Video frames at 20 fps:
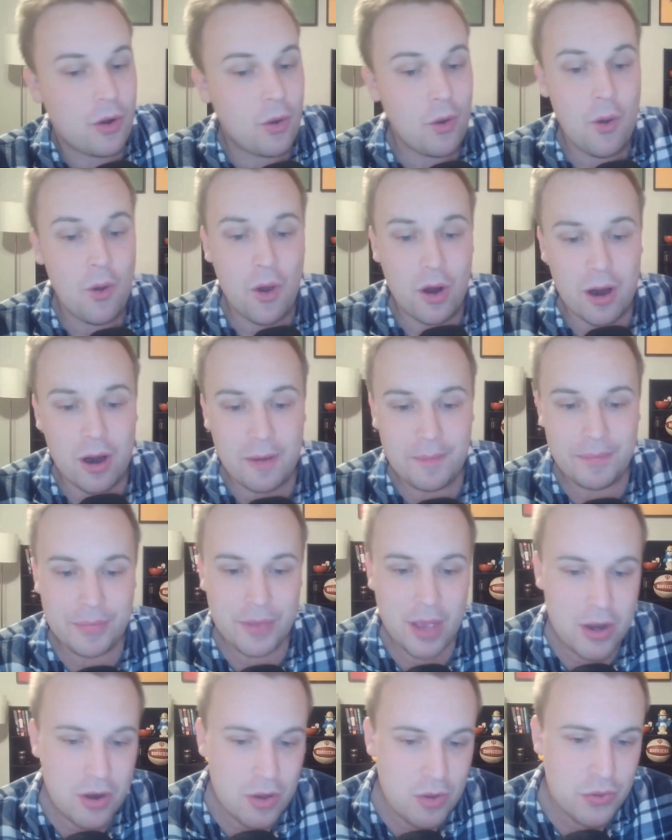Or
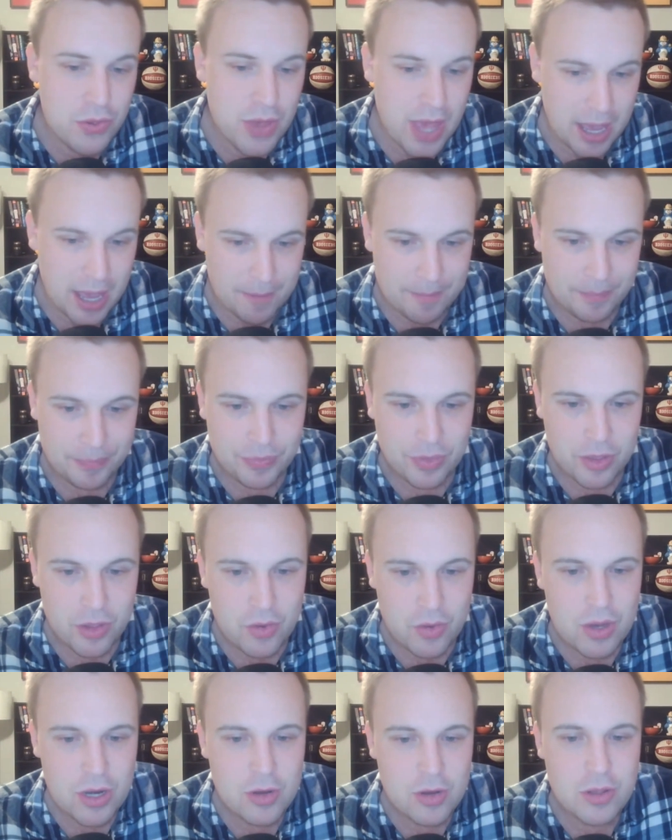a new thing,
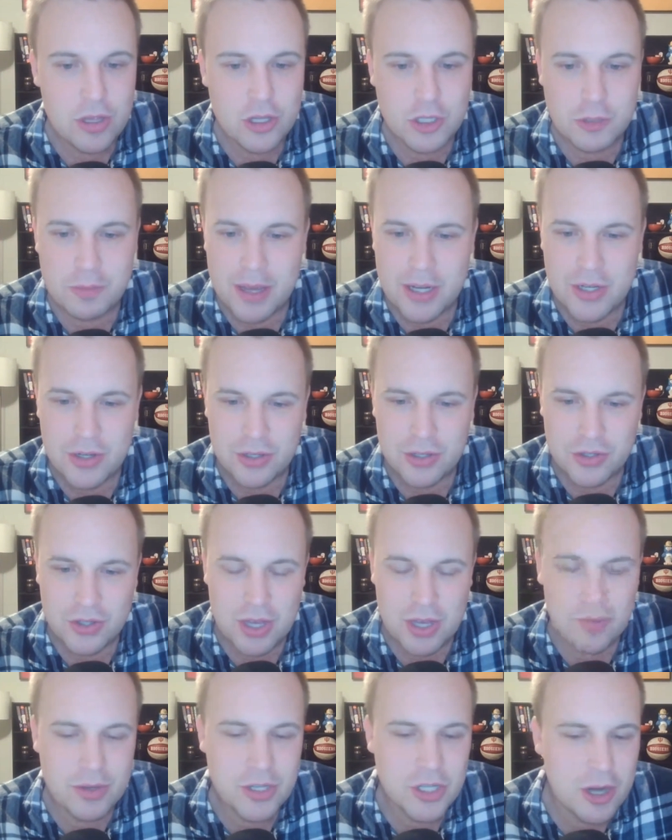you can do the Specials
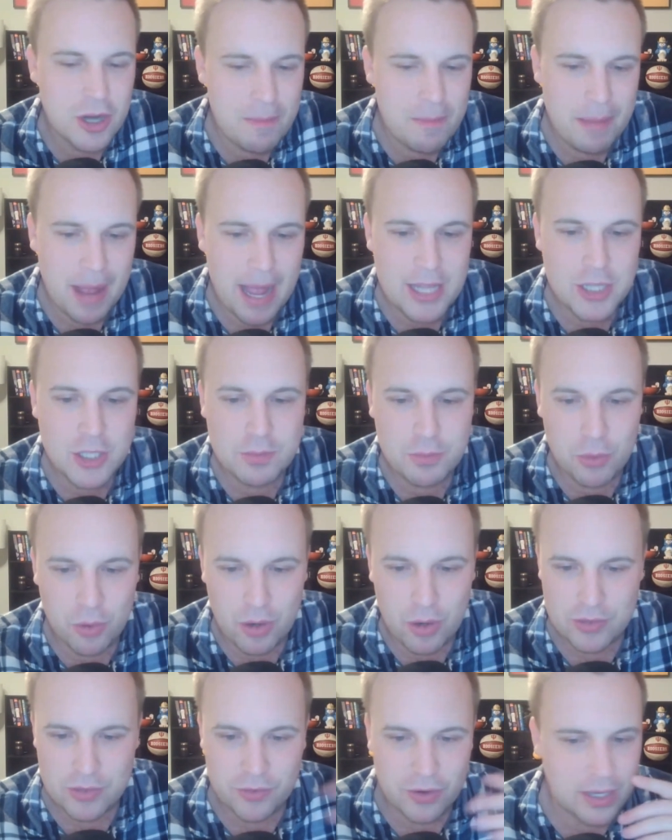League, which combines
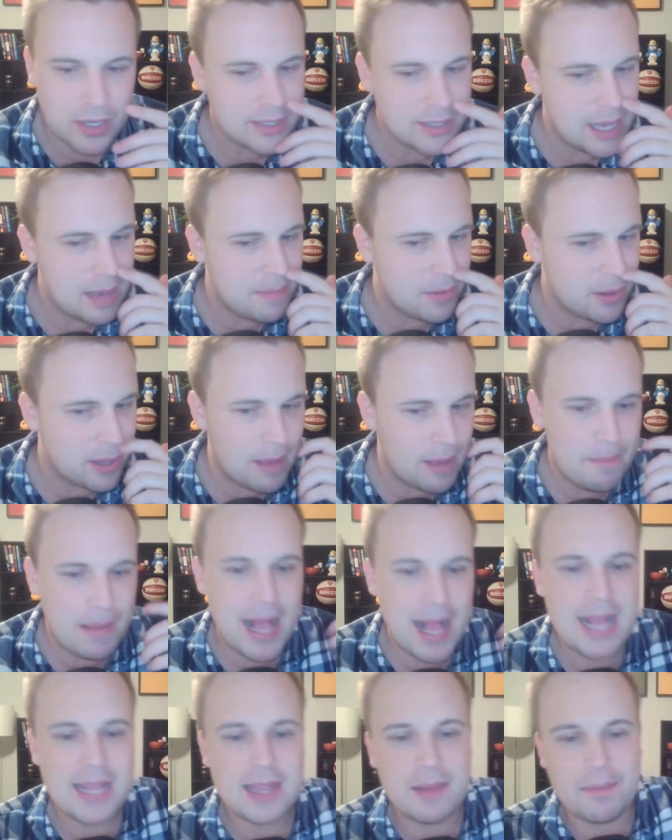sports. For example,
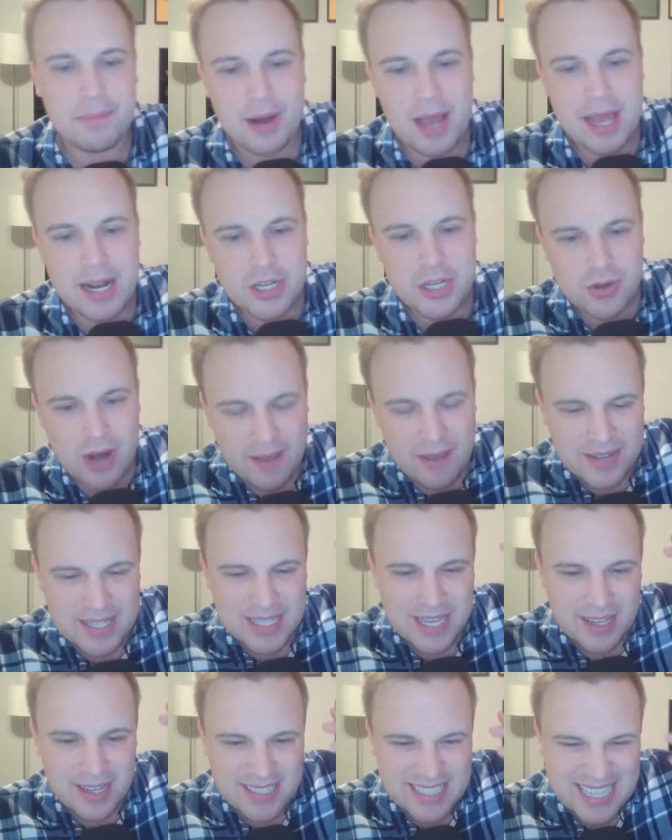combined LeBron and Travis
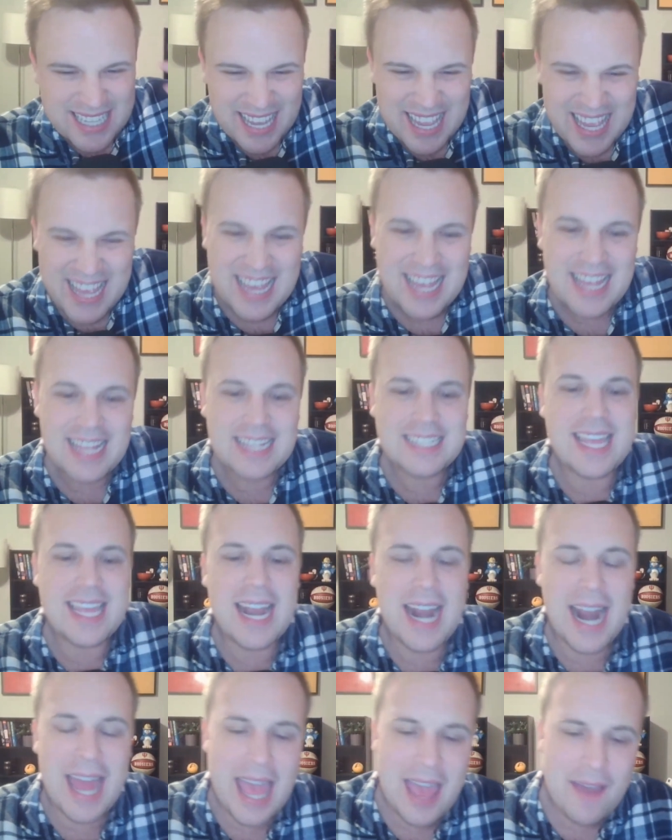Kelce, ten
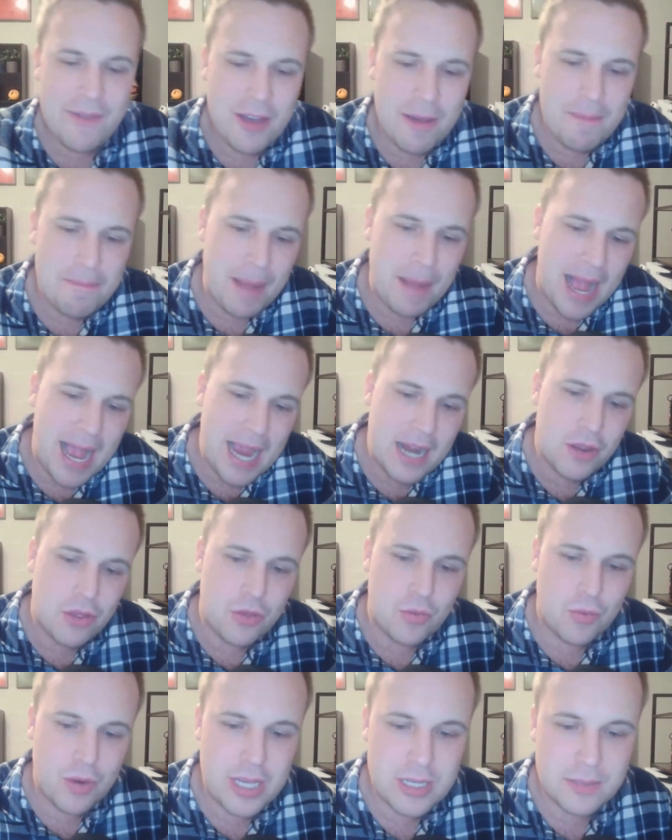and a half combined
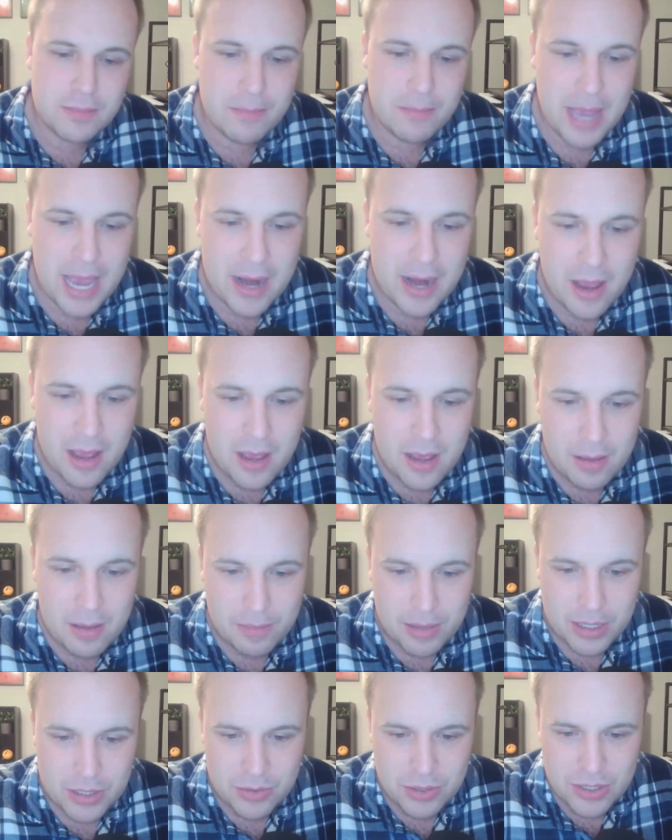threes made
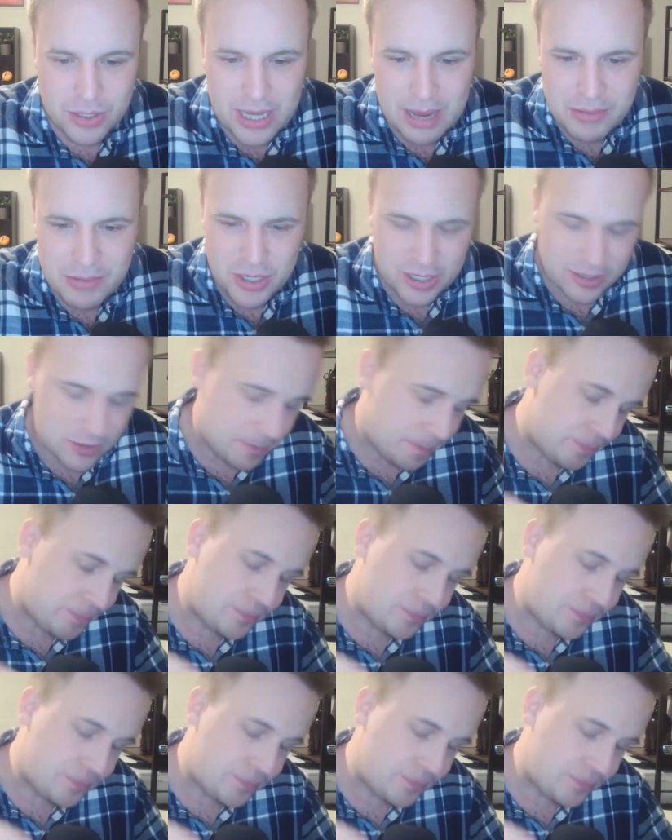plus receptions.